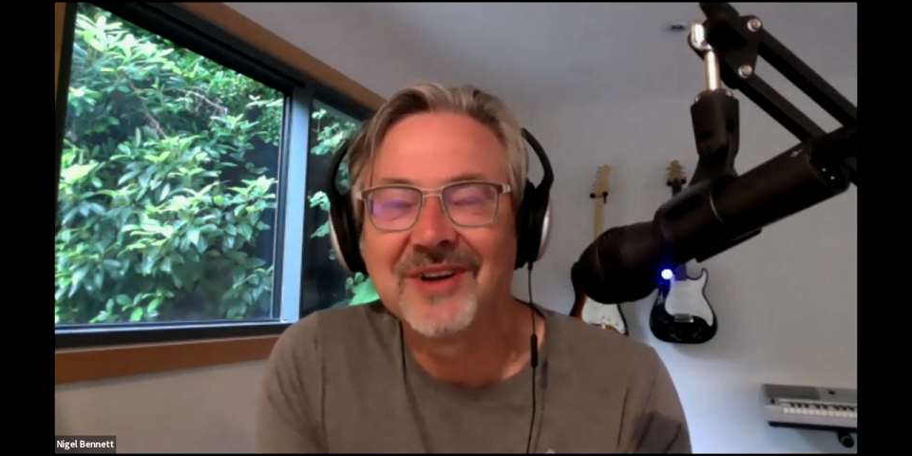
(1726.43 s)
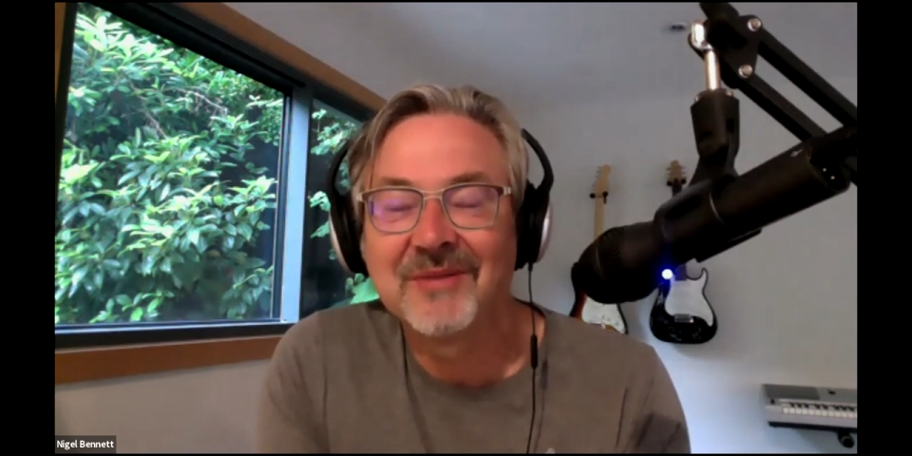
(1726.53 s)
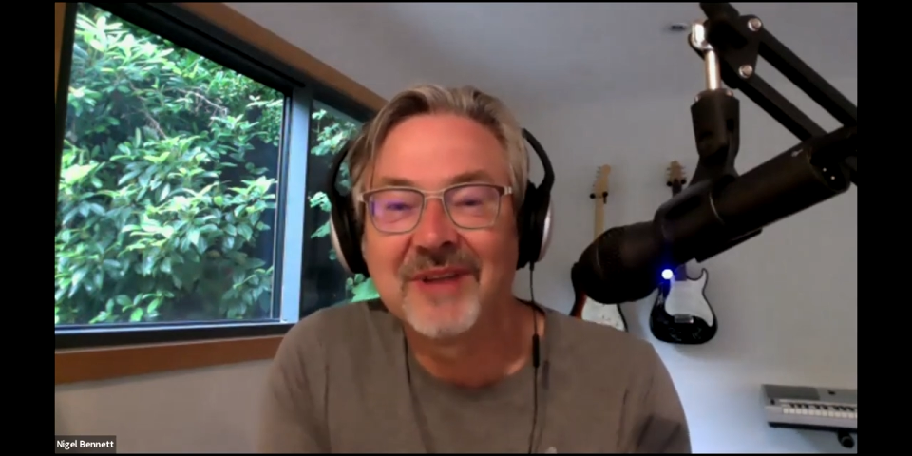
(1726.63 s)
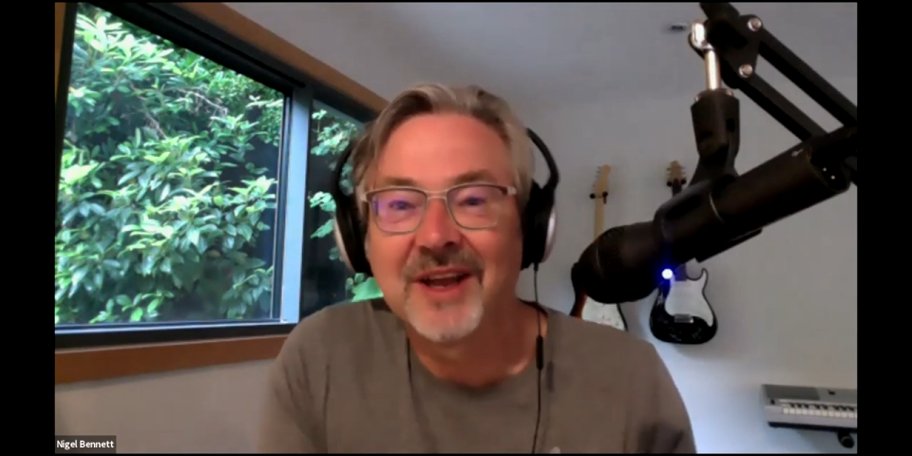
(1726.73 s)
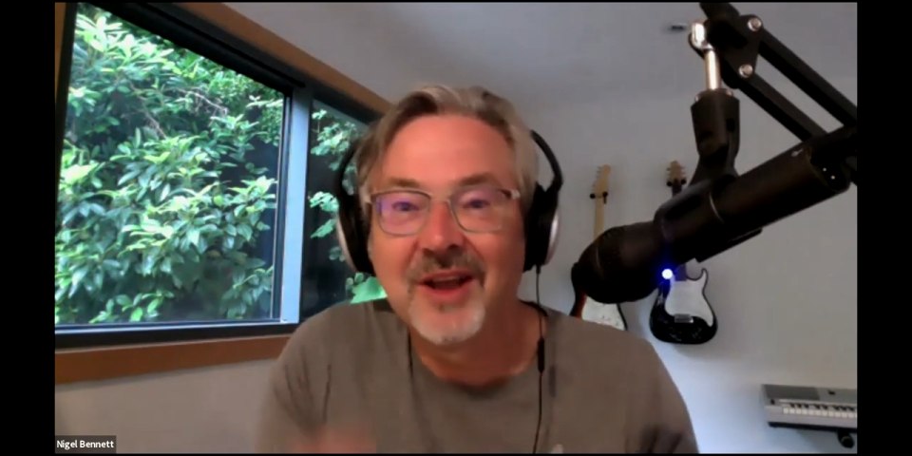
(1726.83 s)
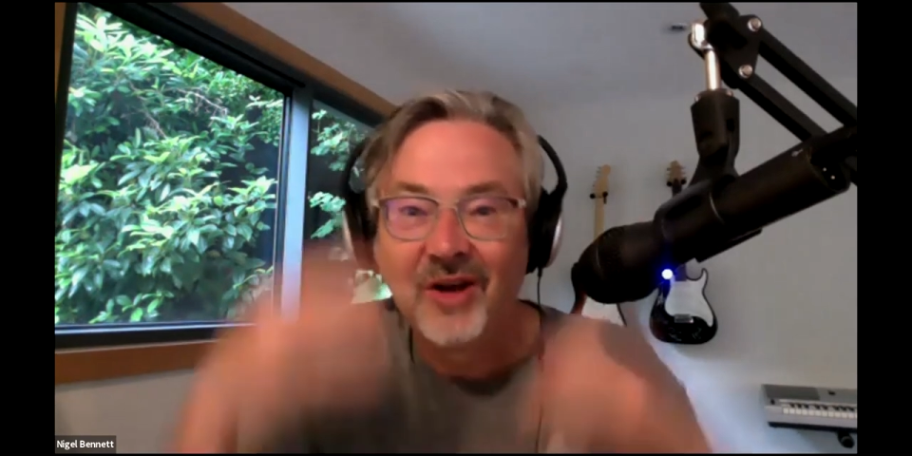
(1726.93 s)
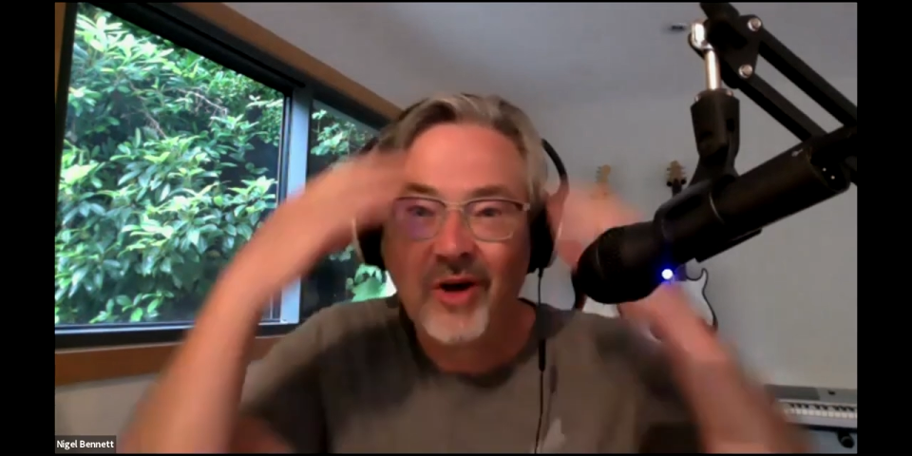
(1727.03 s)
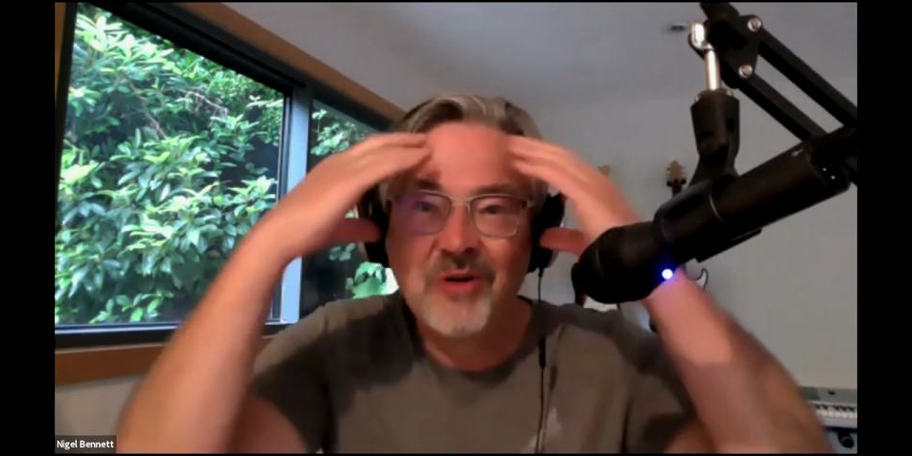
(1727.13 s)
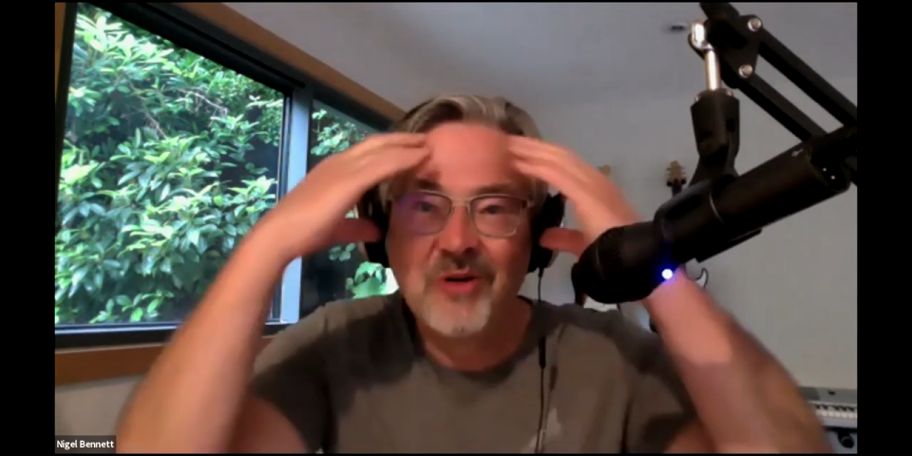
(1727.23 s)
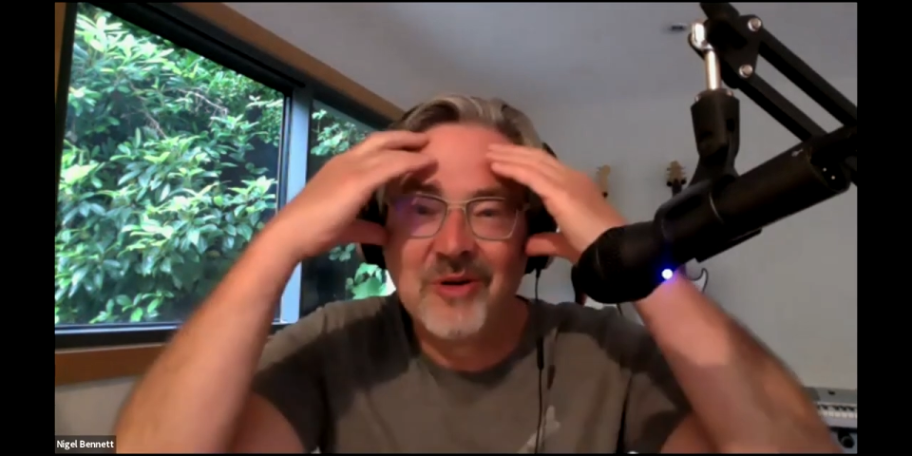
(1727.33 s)
I'm like,
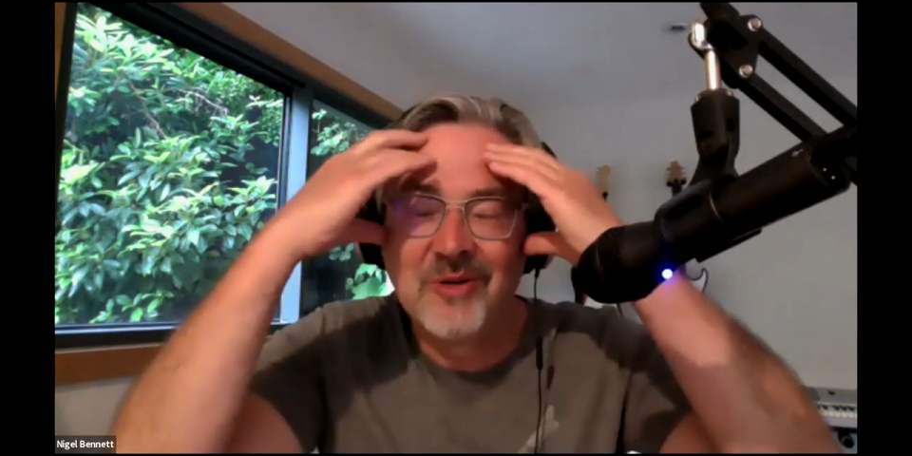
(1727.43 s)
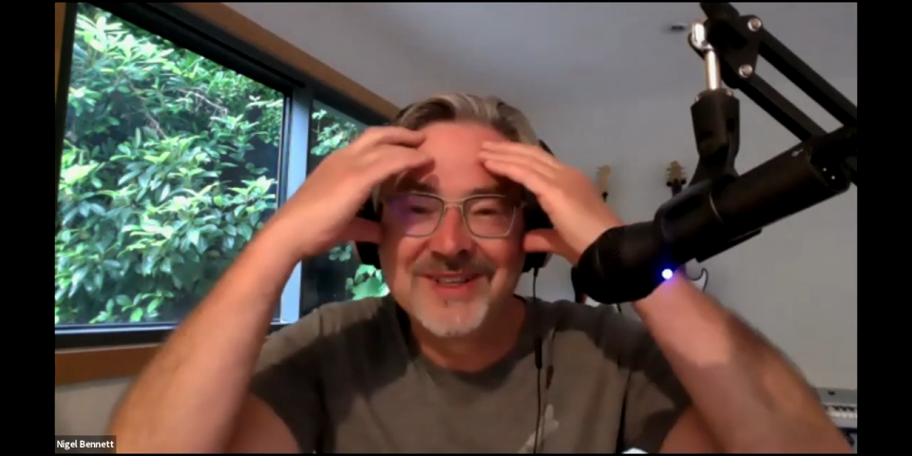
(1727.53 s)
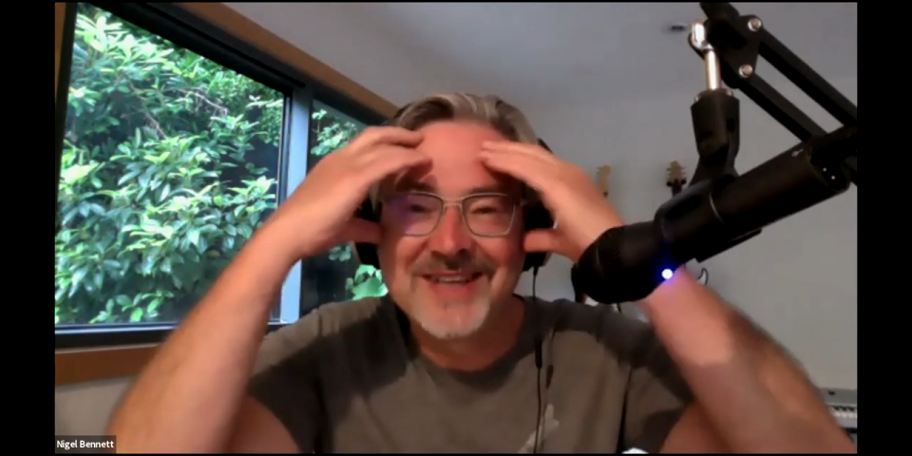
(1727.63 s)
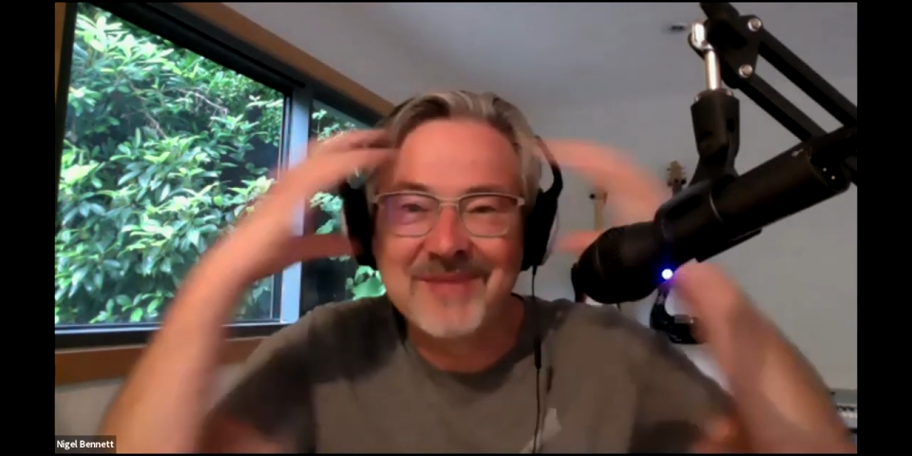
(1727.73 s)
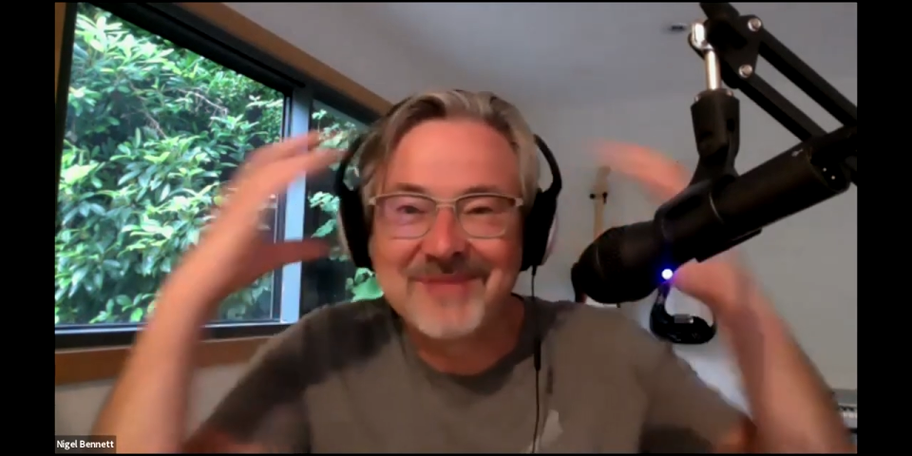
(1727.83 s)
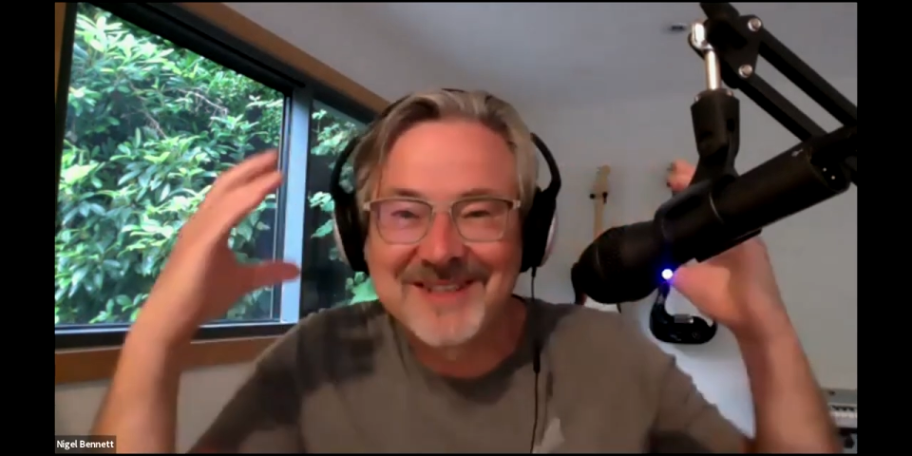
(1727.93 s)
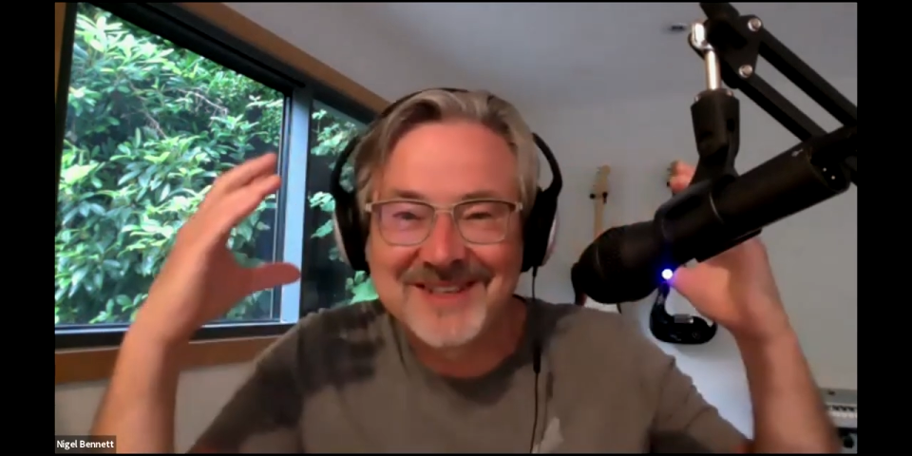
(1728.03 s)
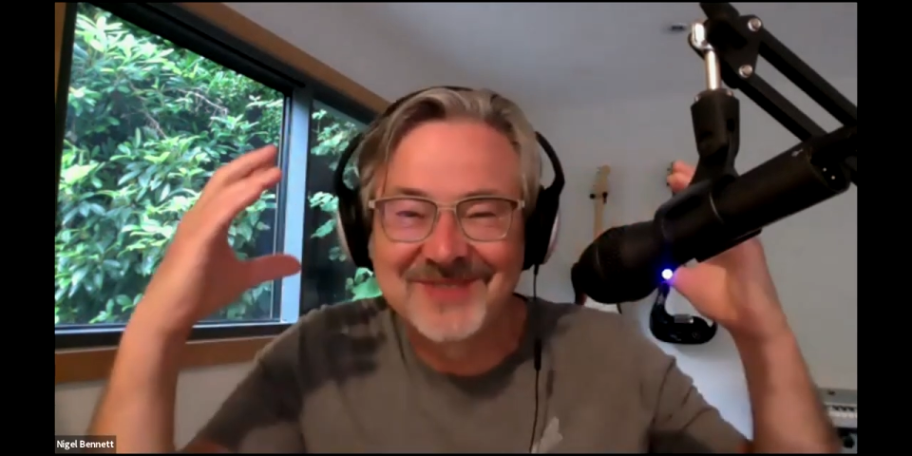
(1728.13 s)
oh no, what's happened to the